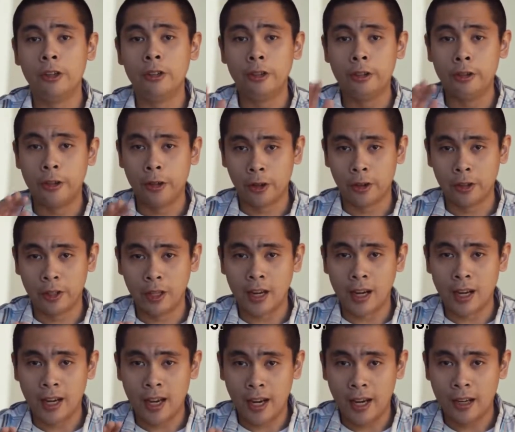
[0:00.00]
you know that
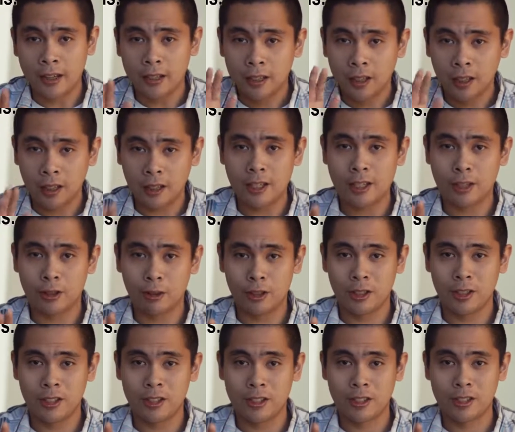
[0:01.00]
I hate clicky
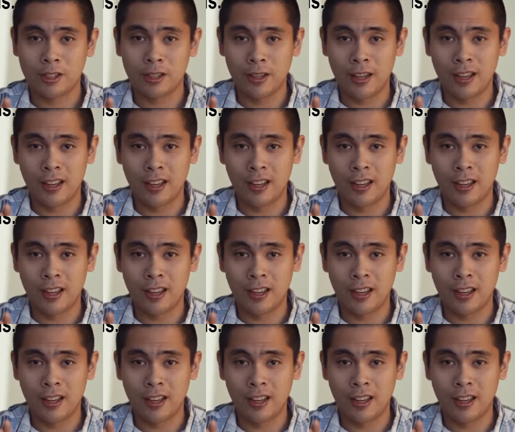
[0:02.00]
switches,